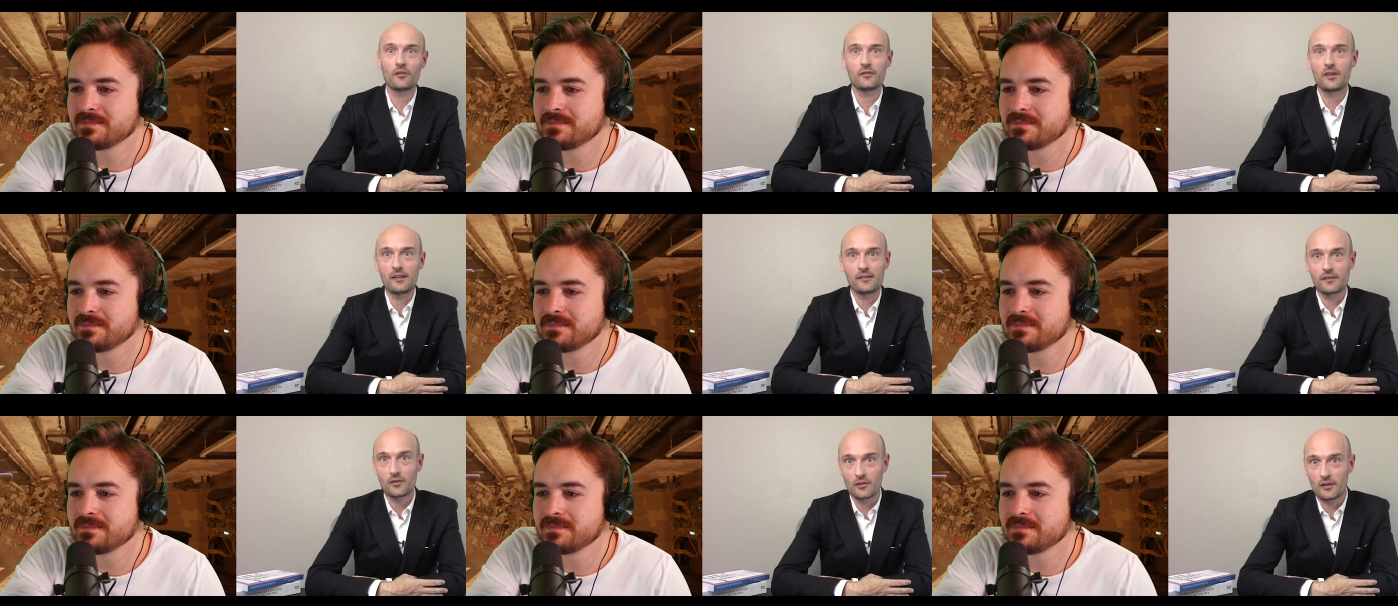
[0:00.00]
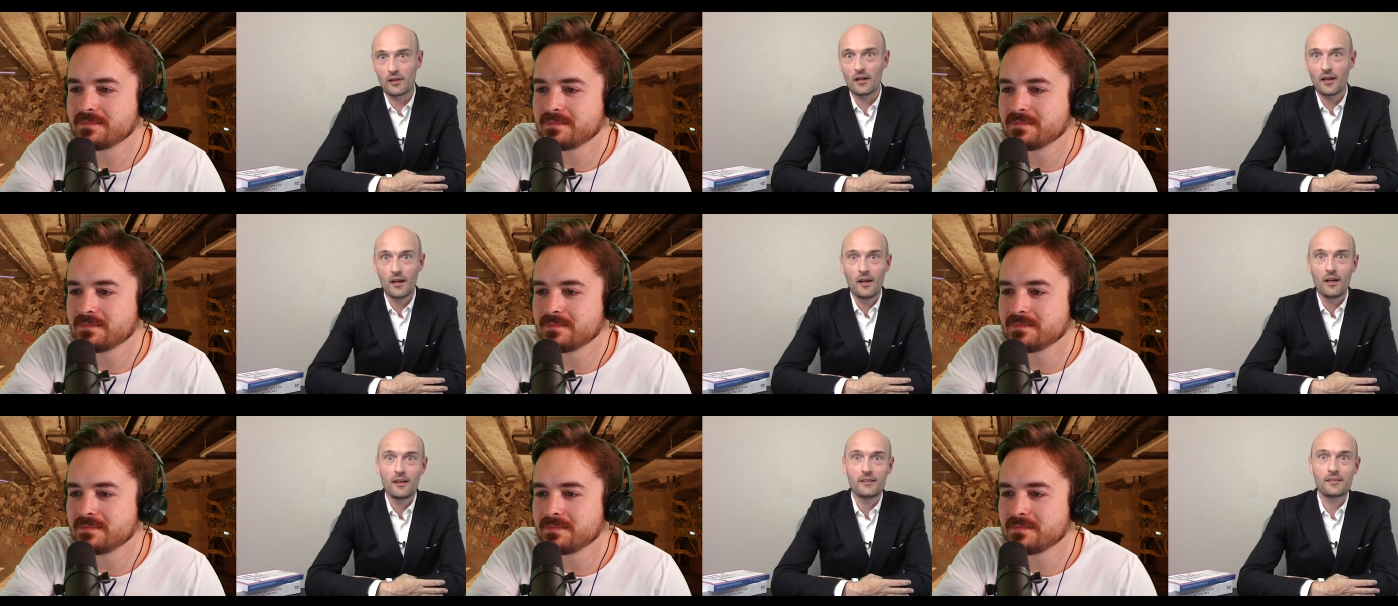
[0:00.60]
Speaker 1: of these sort of
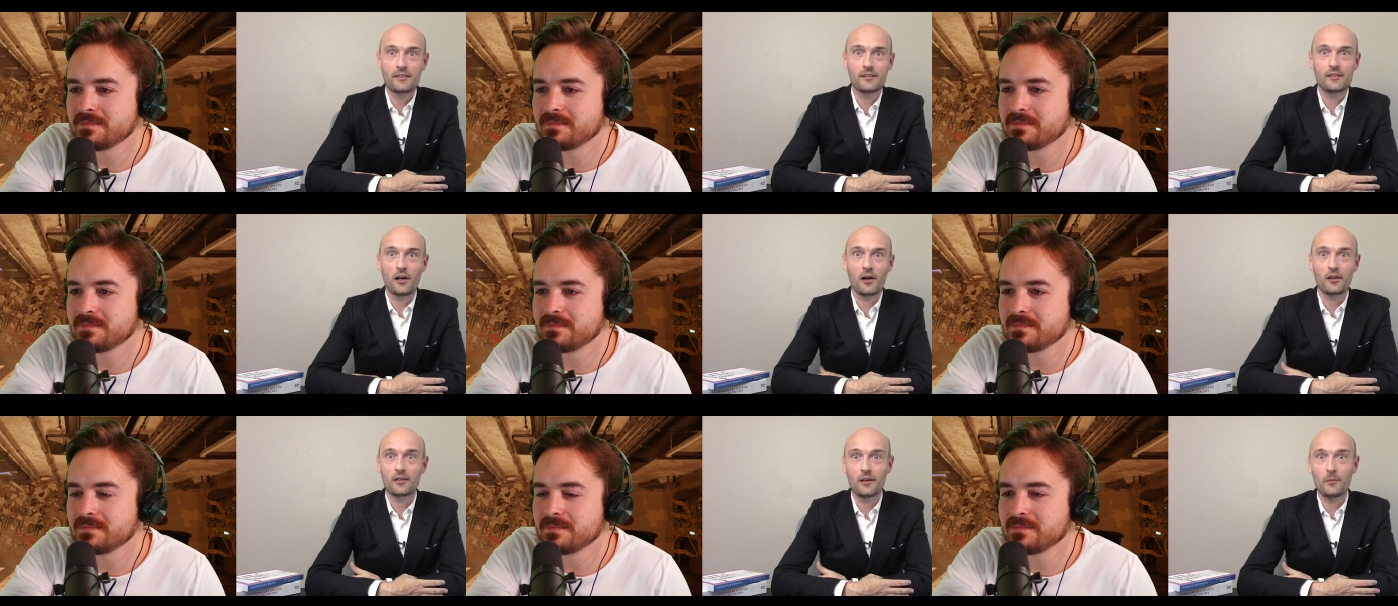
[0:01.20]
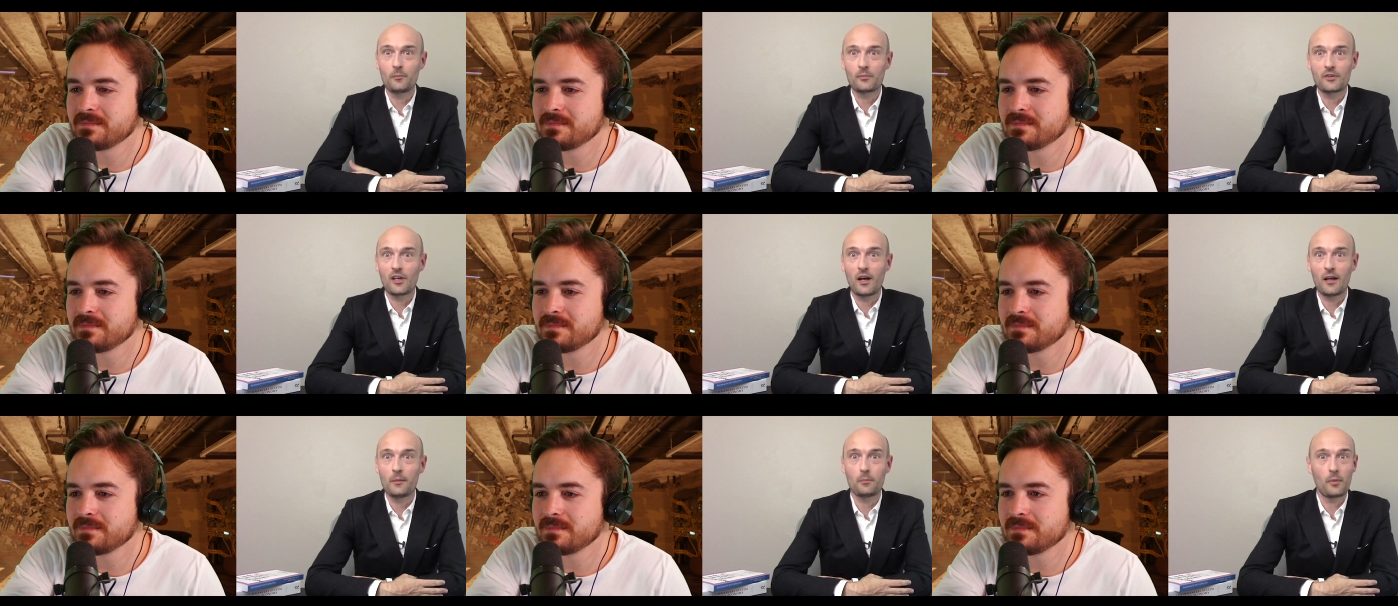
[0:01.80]
startup
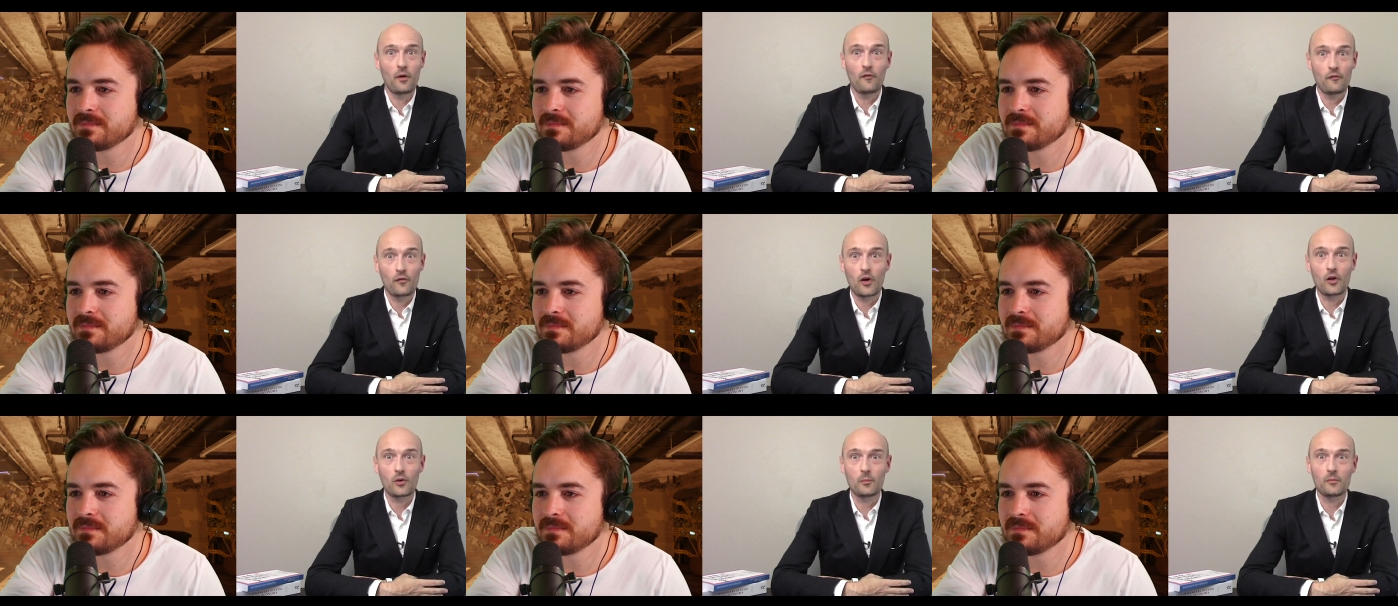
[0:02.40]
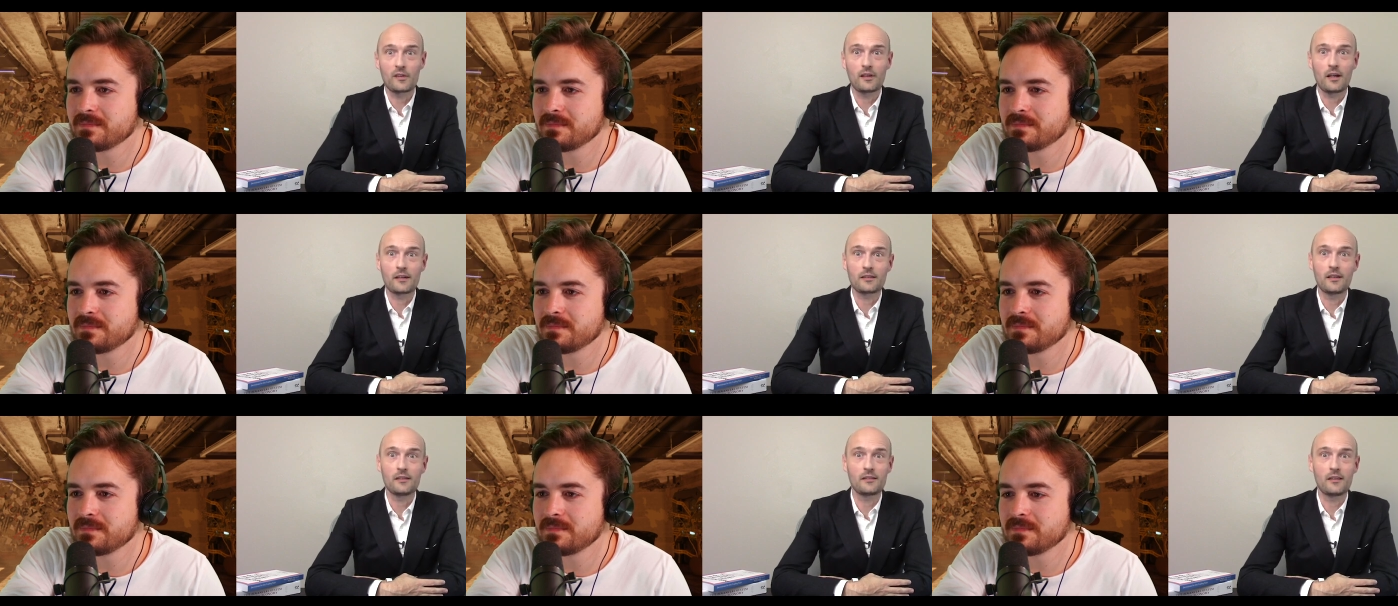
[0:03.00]
type firms,
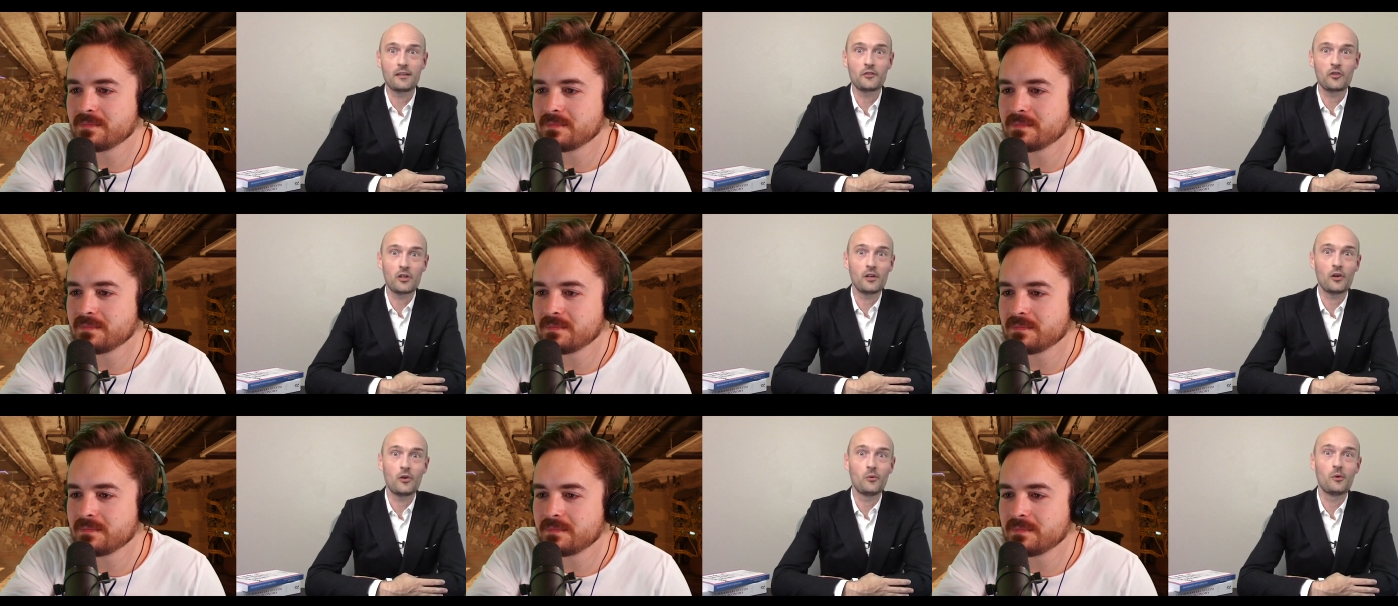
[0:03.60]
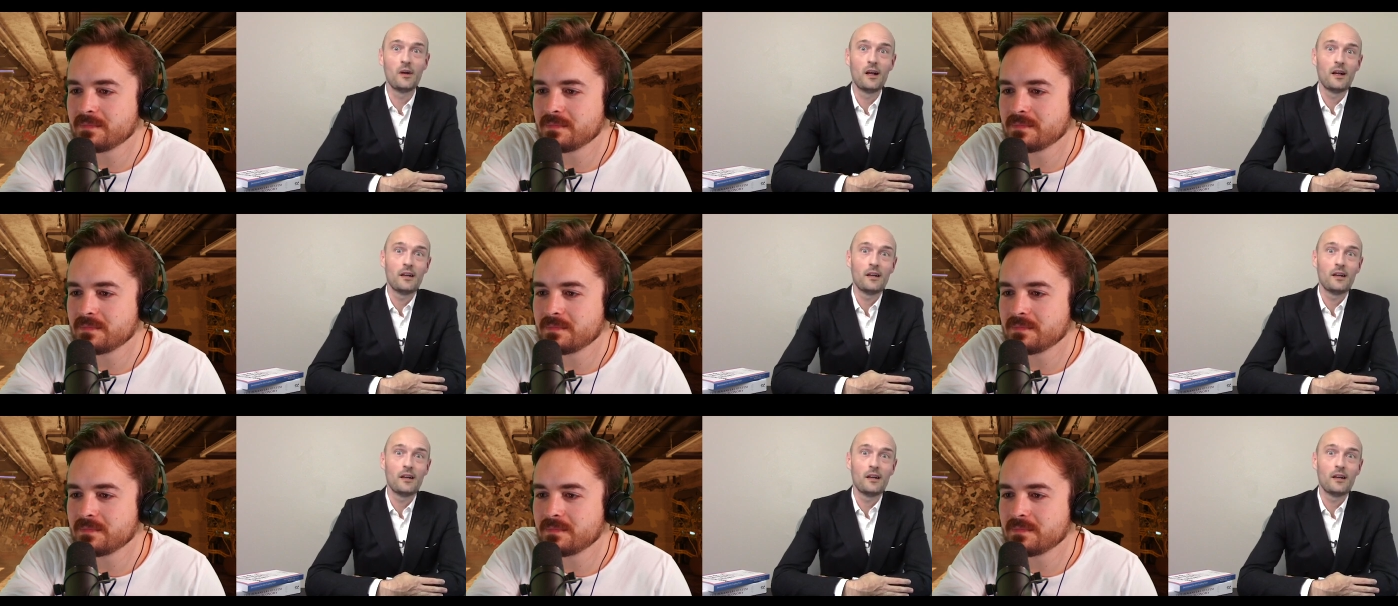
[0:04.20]
like that, that, you know,